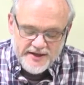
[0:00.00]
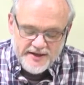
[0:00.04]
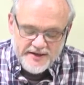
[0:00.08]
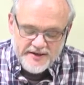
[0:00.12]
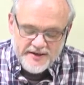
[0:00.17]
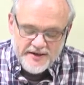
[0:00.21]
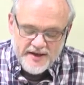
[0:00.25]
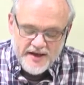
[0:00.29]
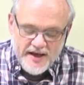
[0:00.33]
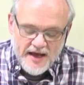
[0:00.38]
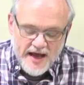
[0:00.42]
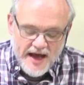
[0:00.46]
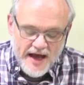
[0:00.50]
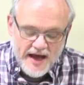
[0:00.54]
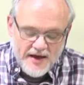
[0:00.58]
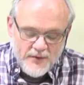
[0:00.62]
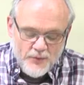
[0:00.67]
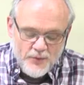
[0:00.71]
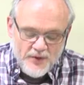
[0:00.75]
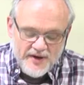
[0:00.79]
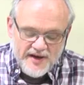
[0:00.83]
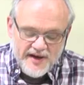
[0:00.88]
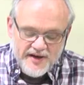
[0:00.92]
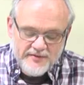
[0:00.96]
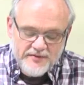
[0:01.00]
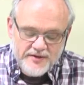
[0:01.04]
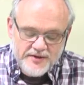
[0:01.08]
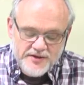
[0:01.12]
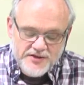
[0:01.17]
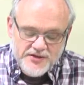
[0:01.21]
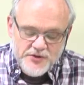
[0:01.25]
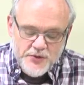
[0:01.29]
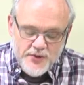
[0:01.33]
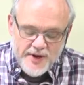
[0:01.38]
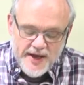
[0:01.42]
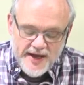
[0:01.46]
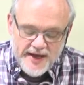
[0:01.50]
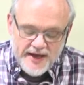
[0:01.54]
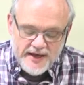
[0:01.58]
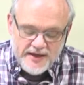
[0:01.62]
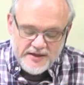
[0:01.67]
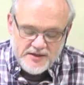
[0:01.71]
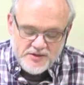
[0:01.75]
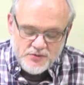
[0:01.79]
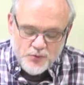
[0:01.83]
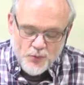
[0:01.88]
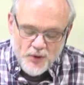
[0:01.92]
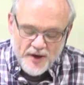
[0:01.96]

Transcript: And uh, we're given two hands.